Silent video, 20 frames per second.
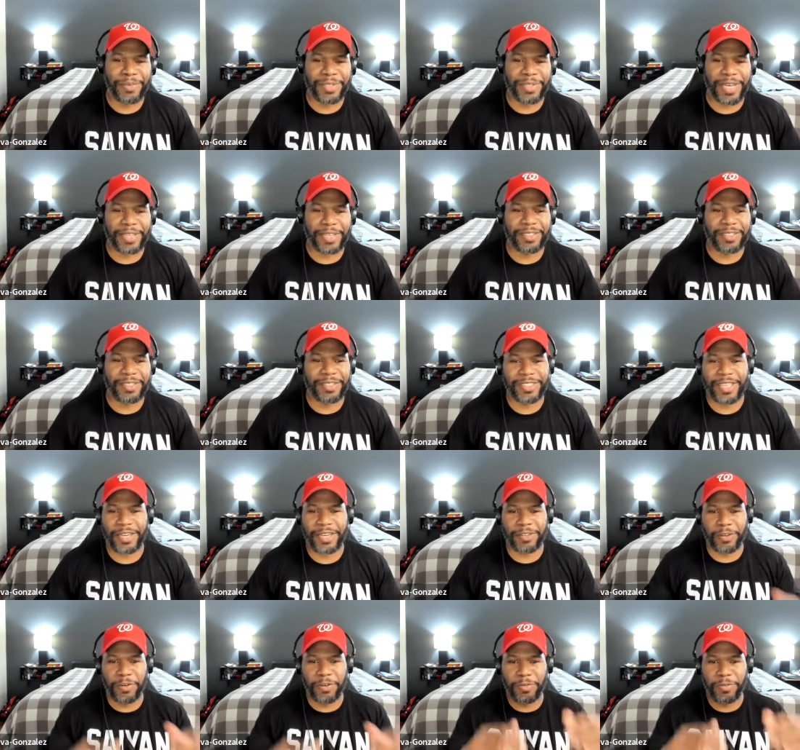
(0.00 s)
which I just
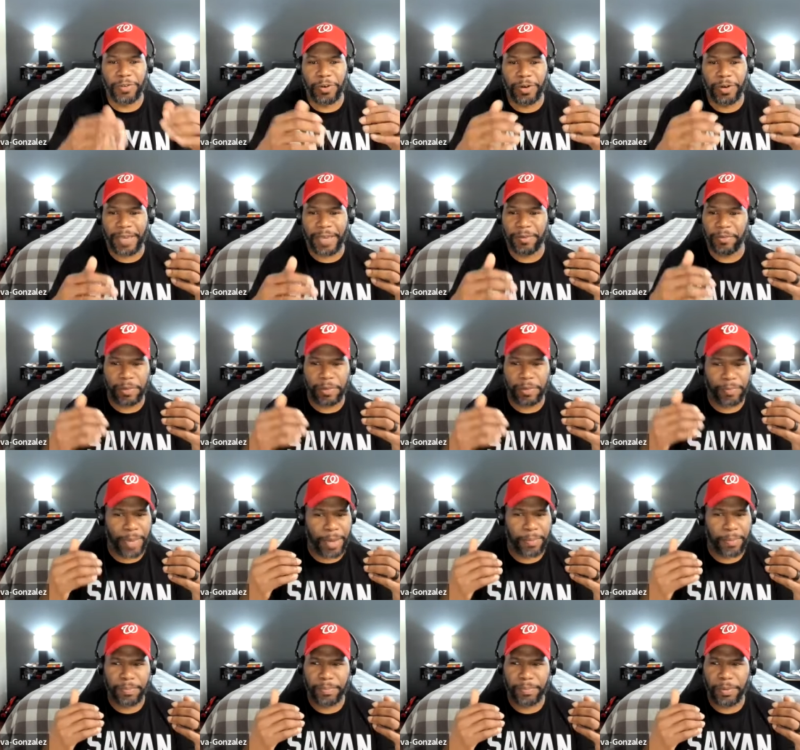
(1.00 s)
checked over like what
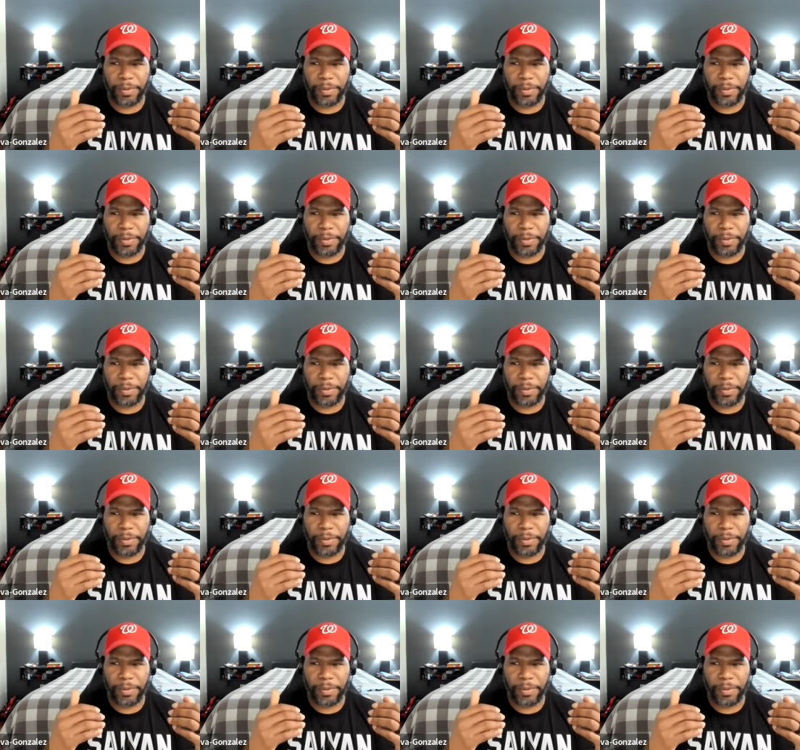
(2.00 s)
my